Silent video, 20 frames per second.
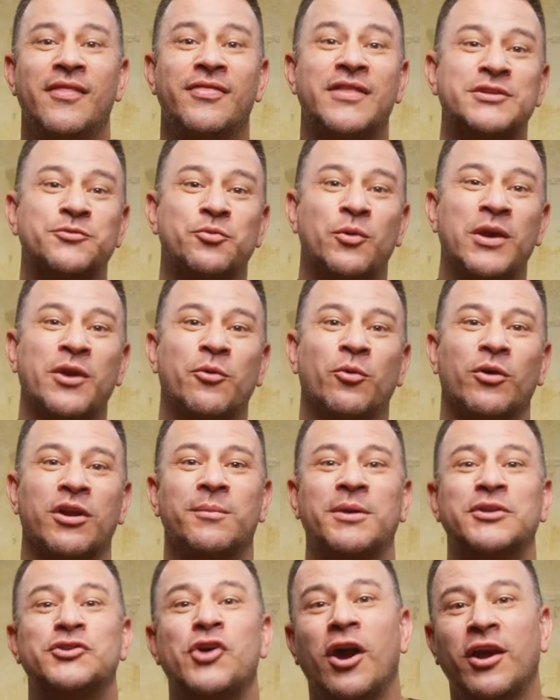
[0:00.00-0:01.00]
This week, we're
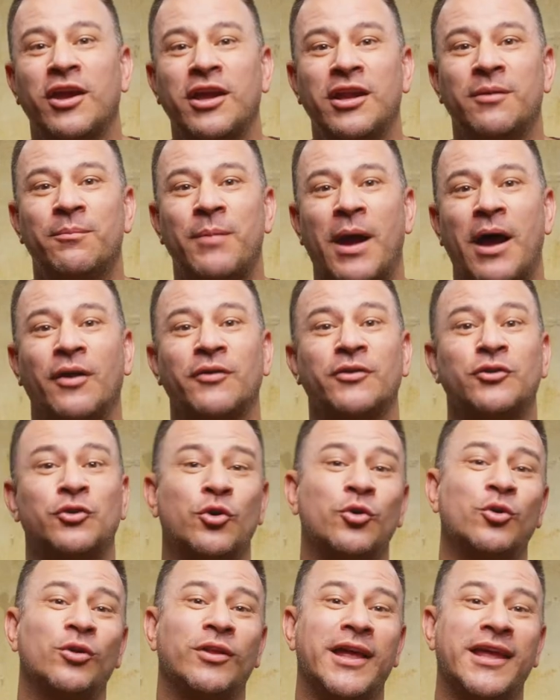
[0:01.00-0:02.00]
gonna be talking about
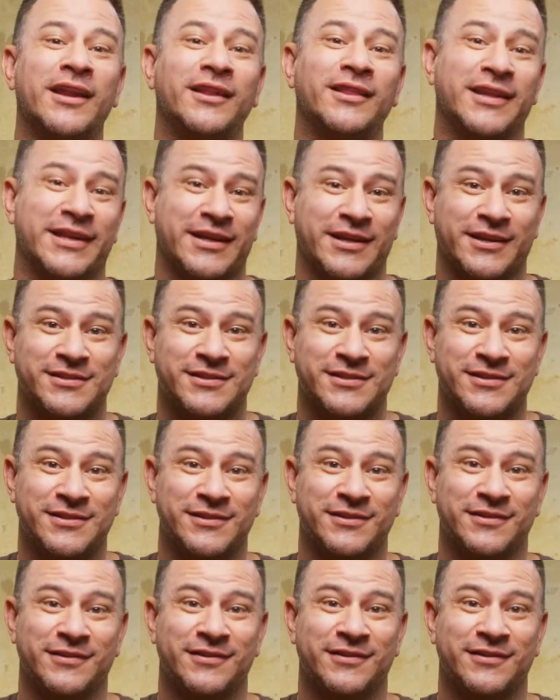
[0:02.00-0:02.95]
Google Analytics.